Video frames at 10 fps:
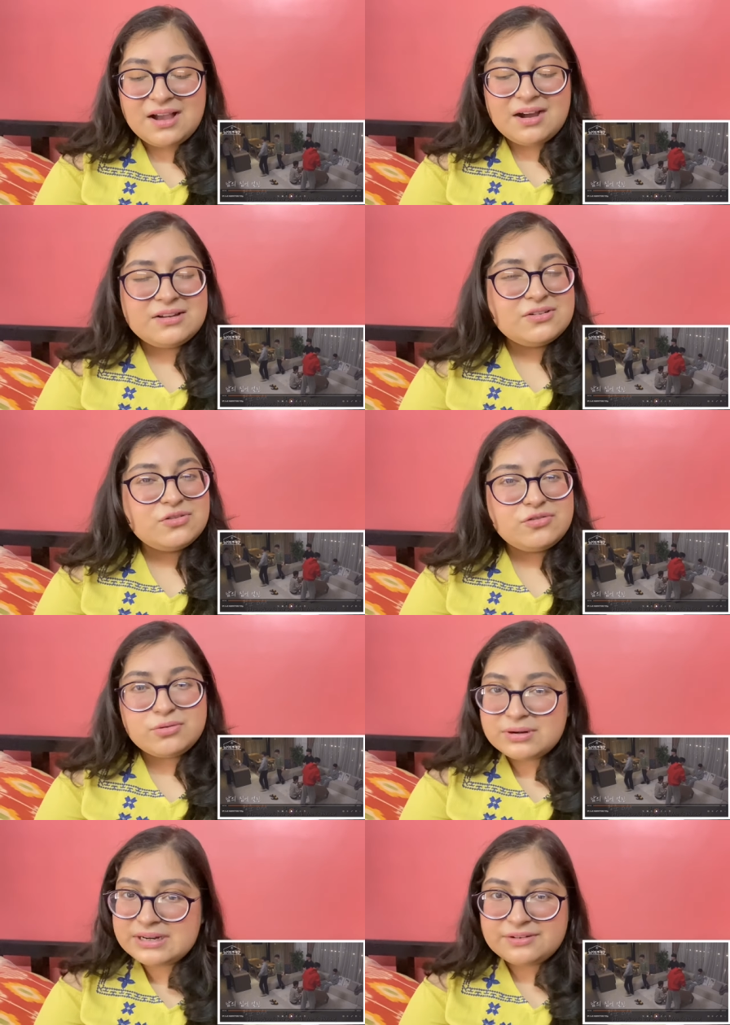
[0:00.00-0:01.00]
a
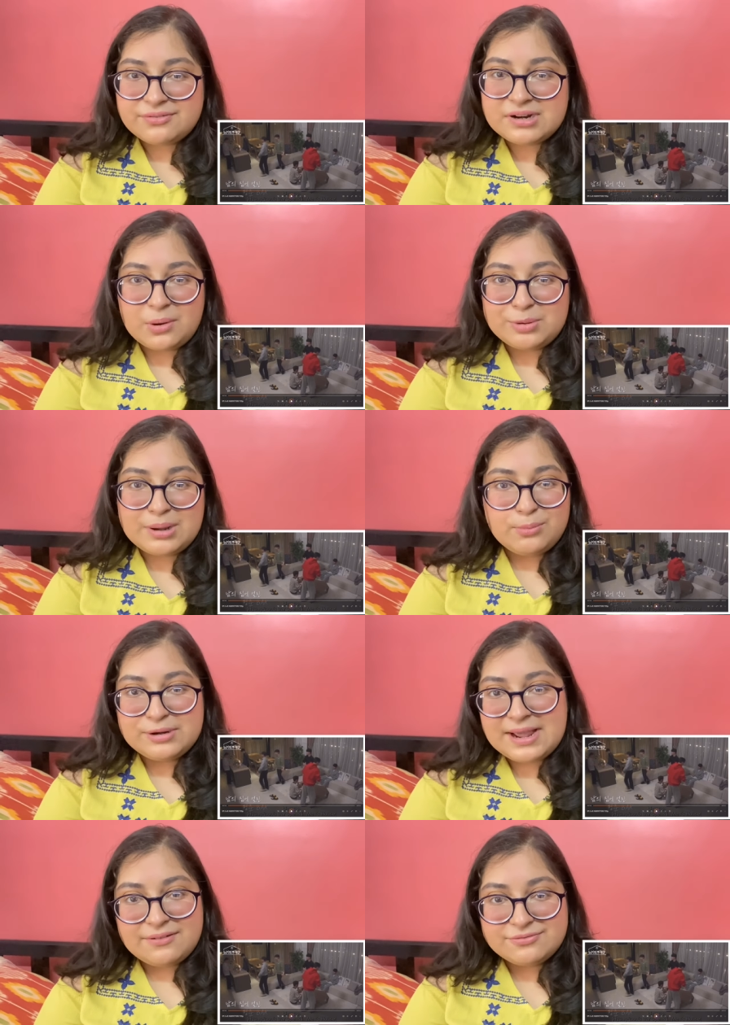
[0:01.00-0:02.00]
truly different outcome
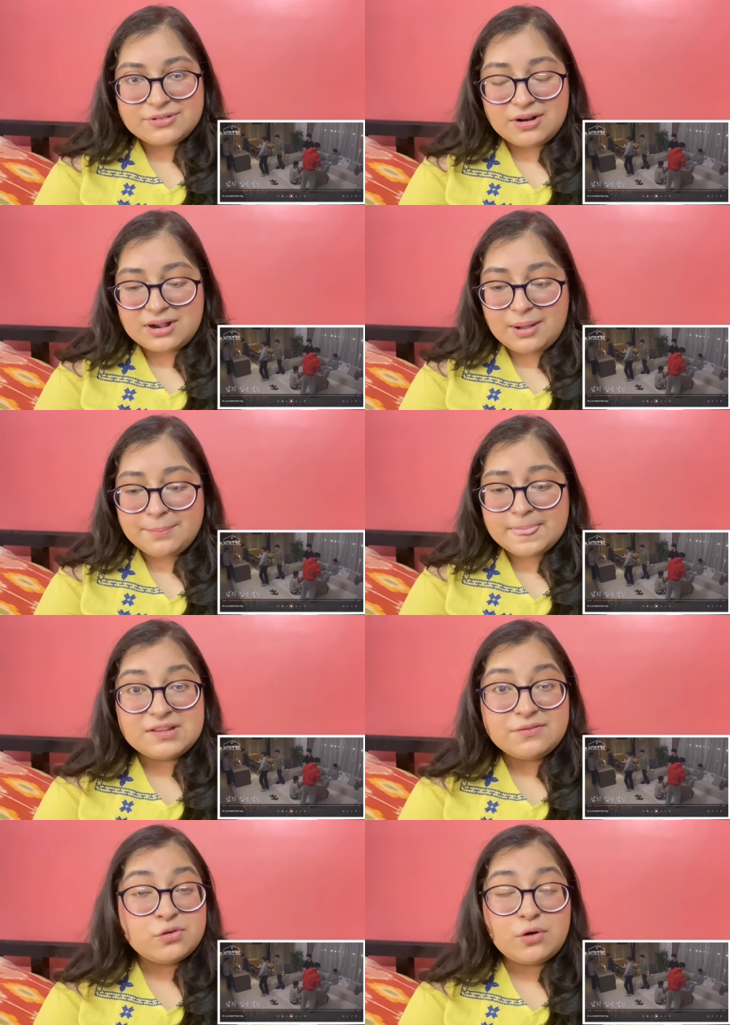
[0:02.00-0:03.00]
would have uh, come.
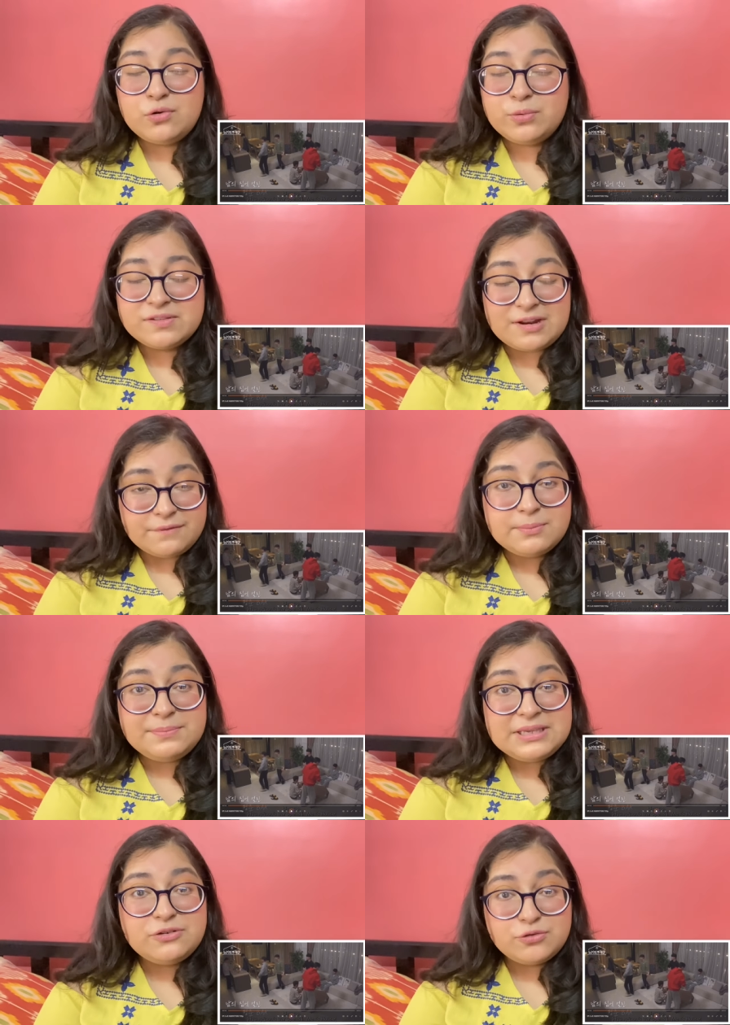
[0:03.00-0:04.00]
That Seonwoo was never
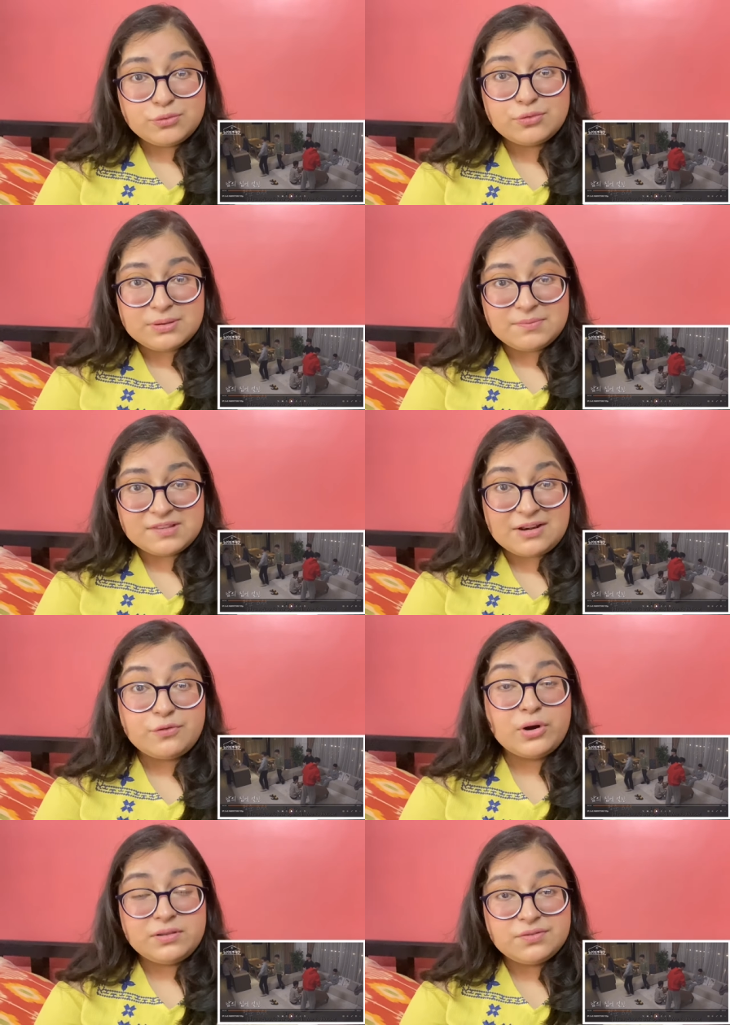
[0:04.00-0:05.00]
being true to
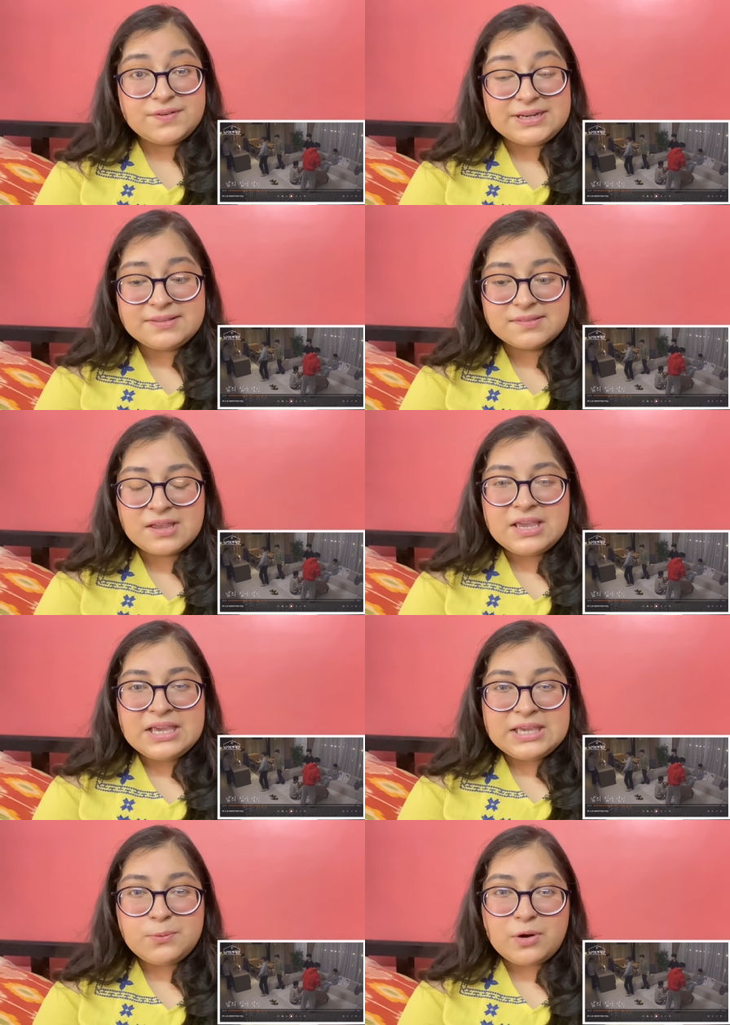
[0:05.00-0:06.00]
himself or his feelings.
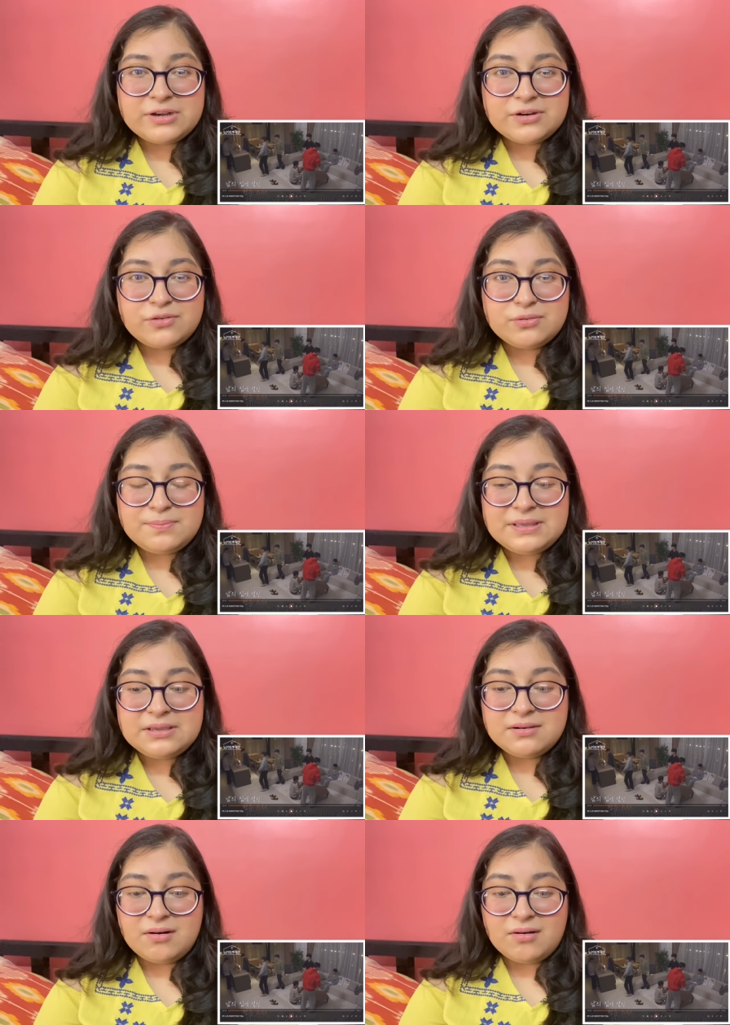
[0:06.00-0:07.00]
He wanted to
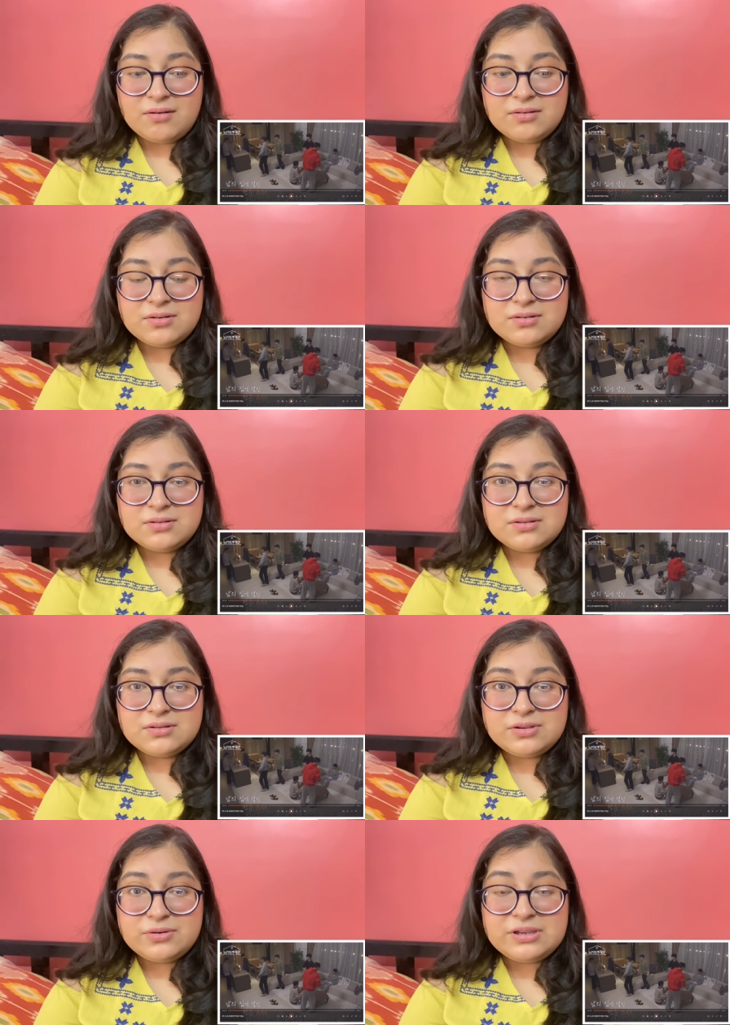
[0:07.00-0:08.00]
be uh,
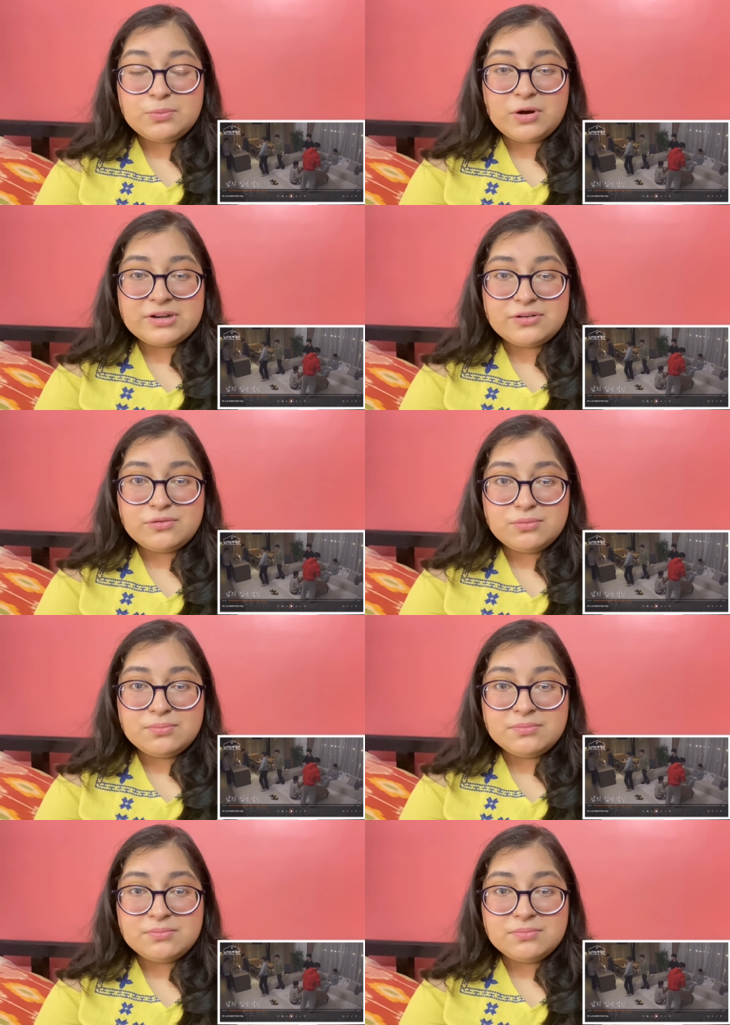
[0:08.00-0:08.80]
you know, he wanted to